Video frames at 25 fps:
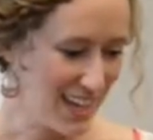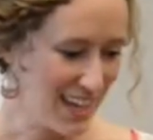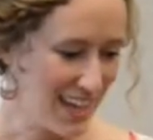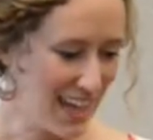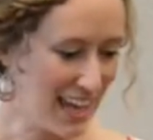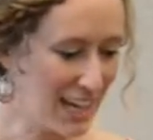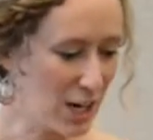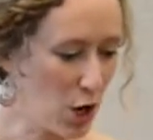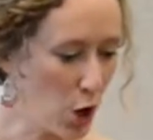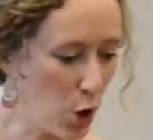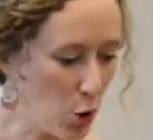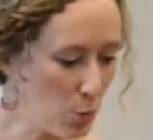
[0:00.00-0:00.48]

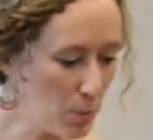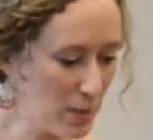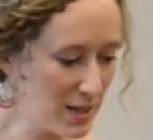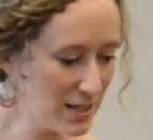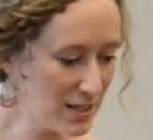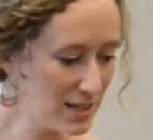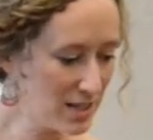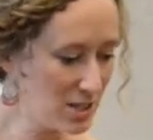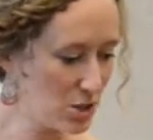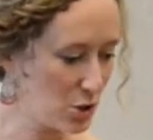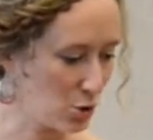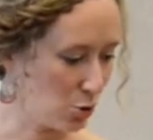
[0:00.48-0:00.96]
it
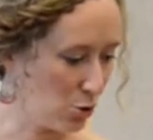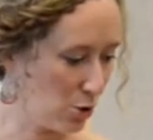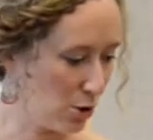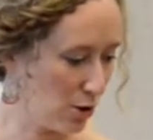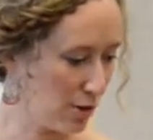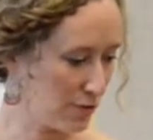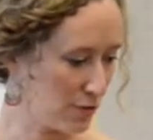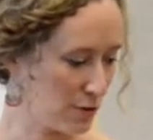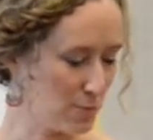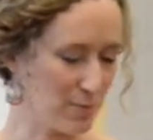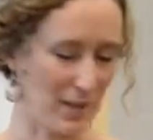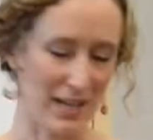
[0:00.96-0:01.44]
opened a
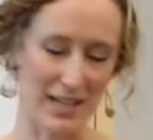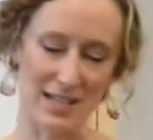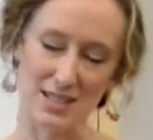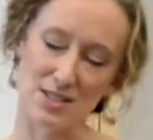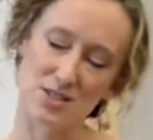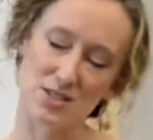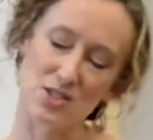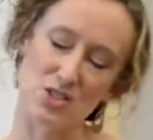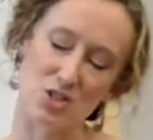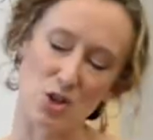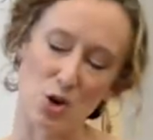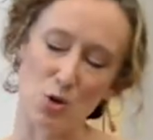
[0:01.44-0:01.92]
door for me to
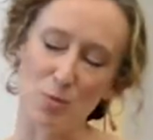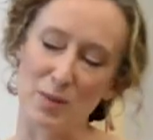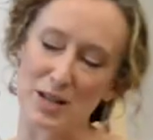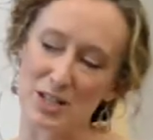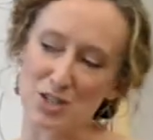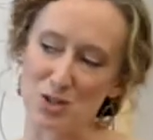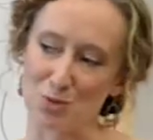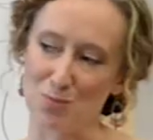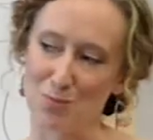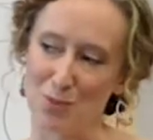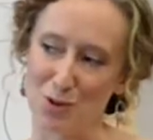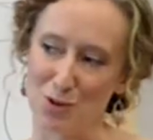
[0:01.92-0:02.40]
so
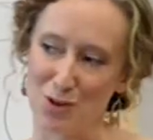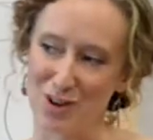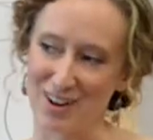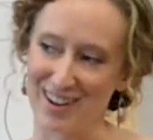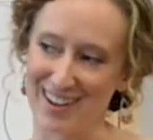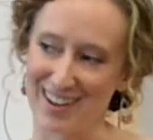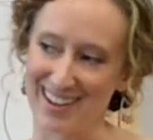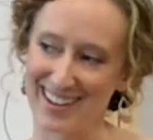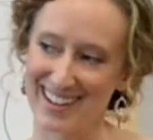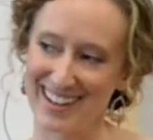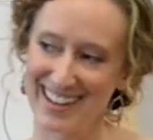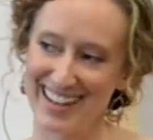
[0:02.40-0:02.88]
much
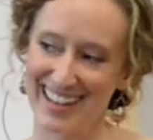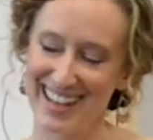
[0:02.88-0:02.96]
more.